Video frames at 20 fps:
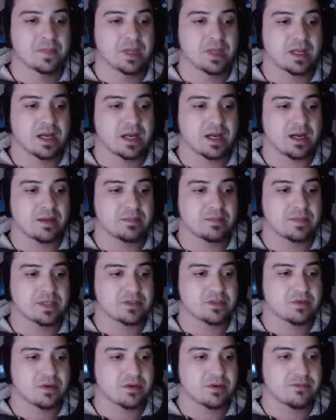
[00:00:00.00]

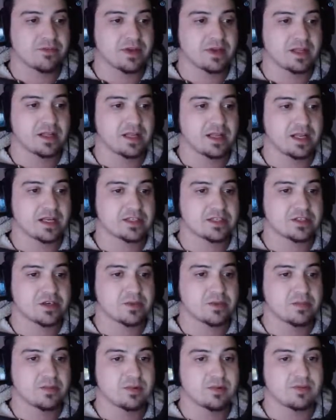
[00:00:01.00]
That's what I found last
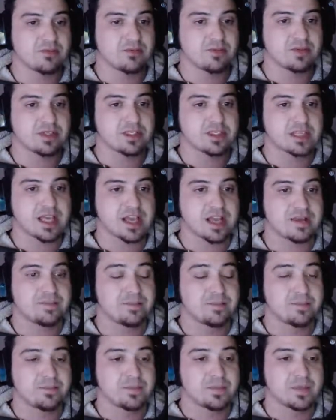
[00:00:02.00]
time I went through this game.
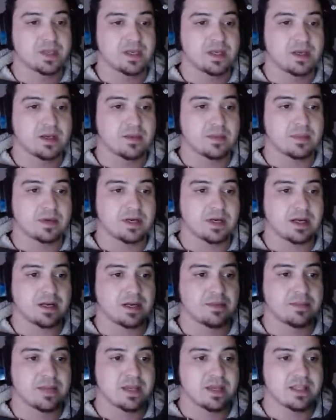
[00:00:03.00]
But
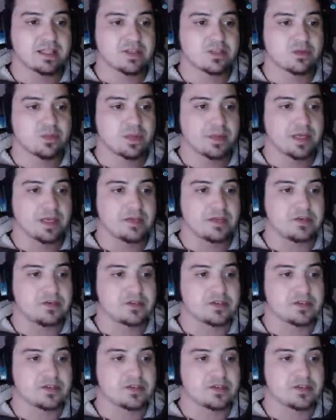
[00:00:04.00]
yeah, this will be a new